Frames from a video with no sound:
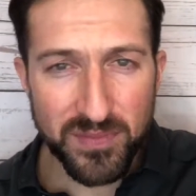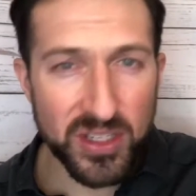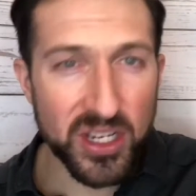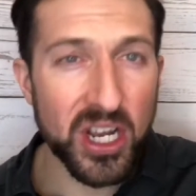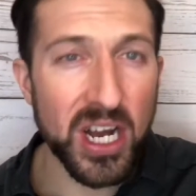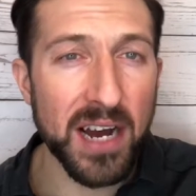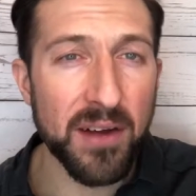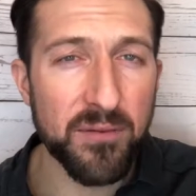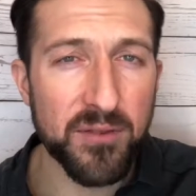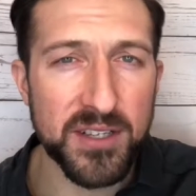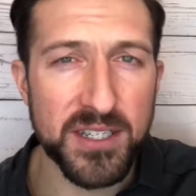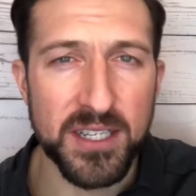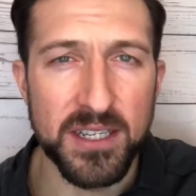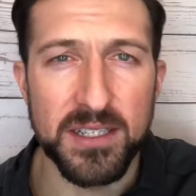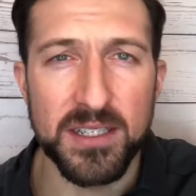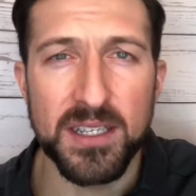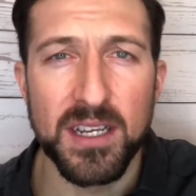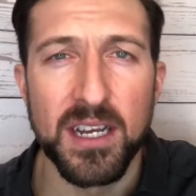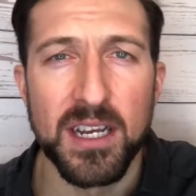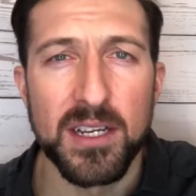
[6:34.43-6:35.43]

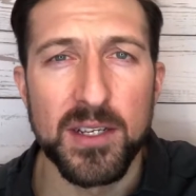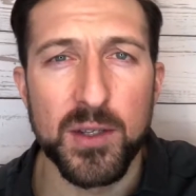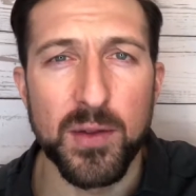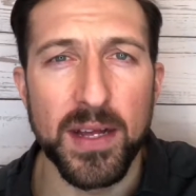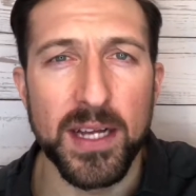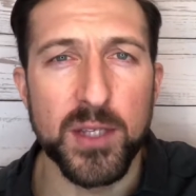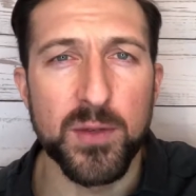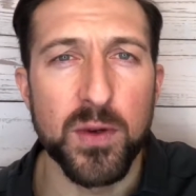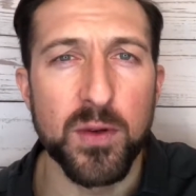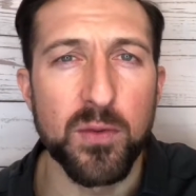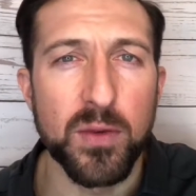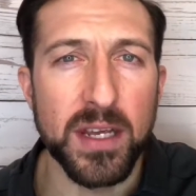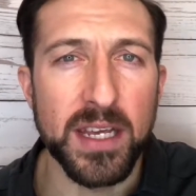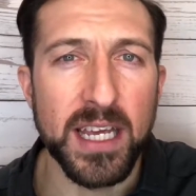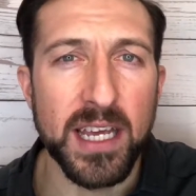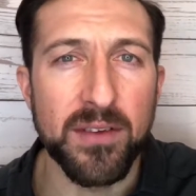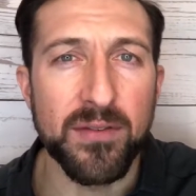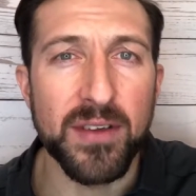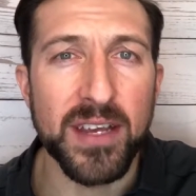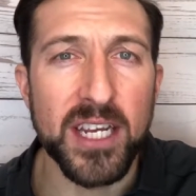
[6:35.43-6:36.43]
conferences. So that's when we
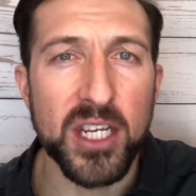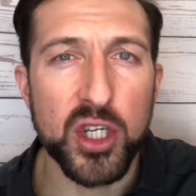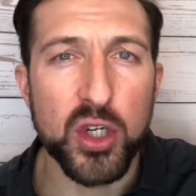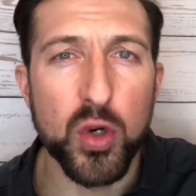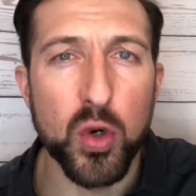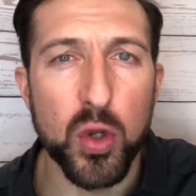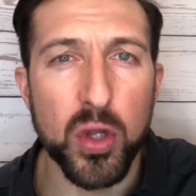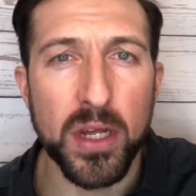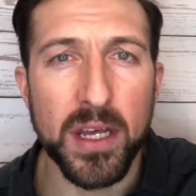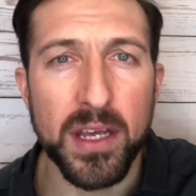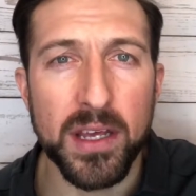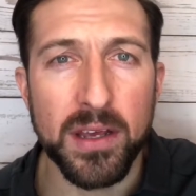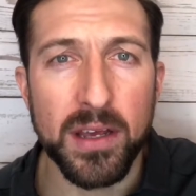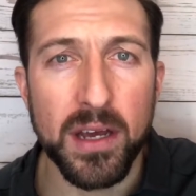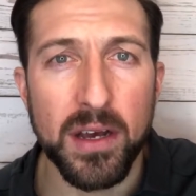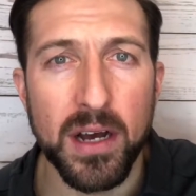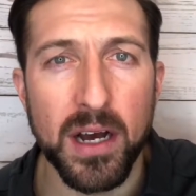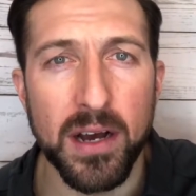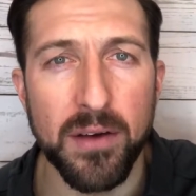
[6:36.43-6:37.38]
give each goalie